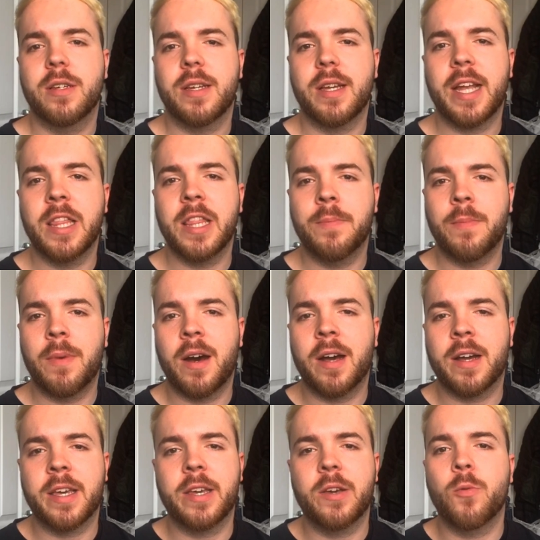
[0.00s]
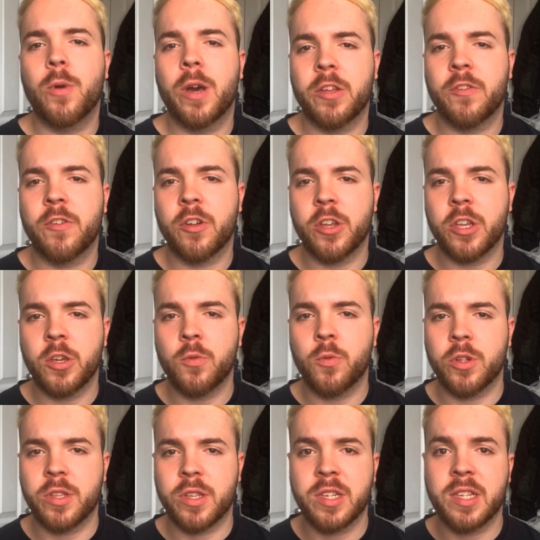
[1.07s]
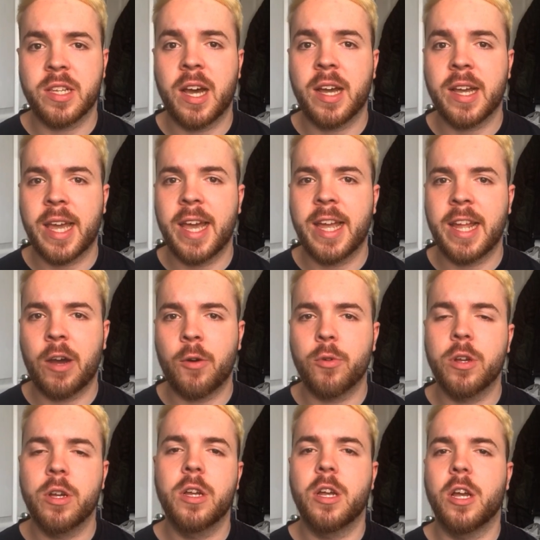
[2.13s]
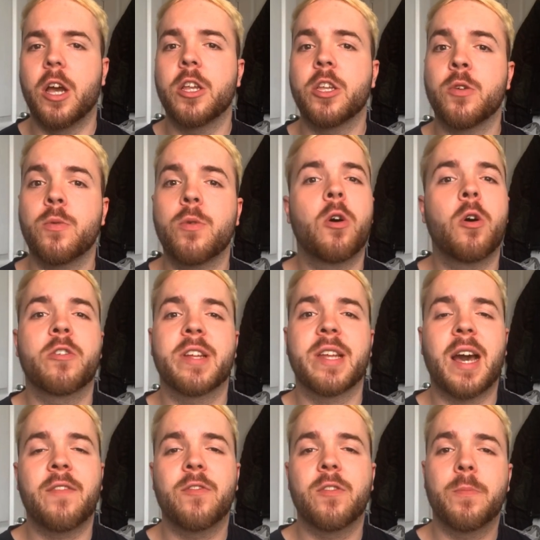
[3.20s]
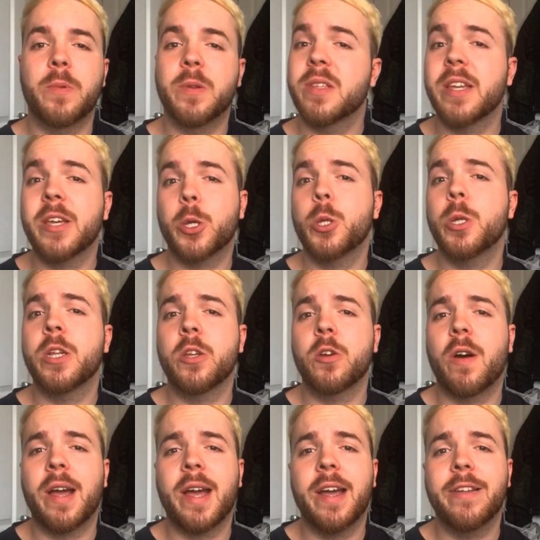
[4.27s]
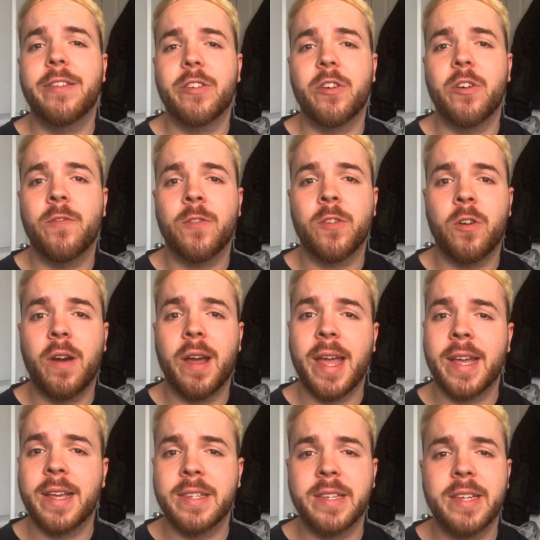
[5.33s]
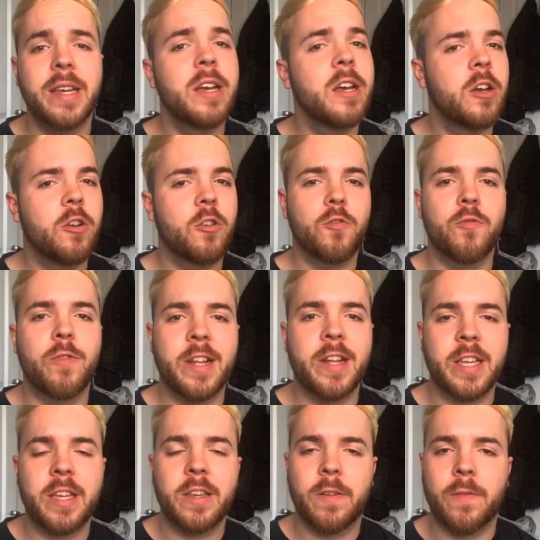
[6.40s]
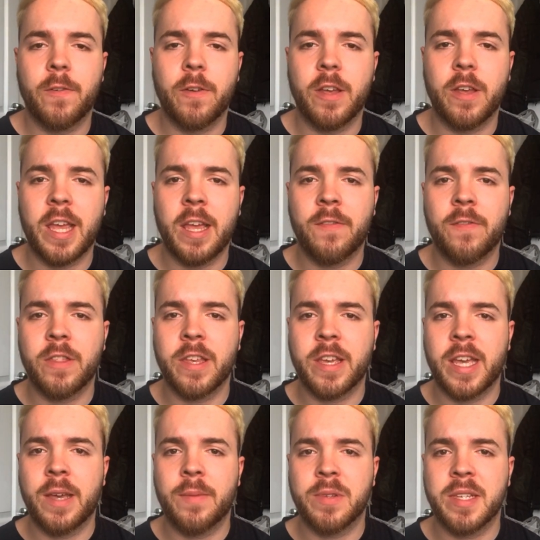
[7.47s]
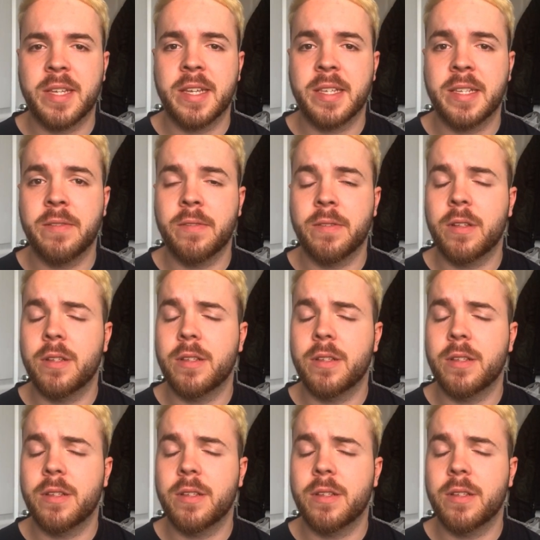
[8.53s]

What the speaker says: in the market whether or not you want to start getting out, and you will already have a position in your head of your exit ready for if the game stays 0-0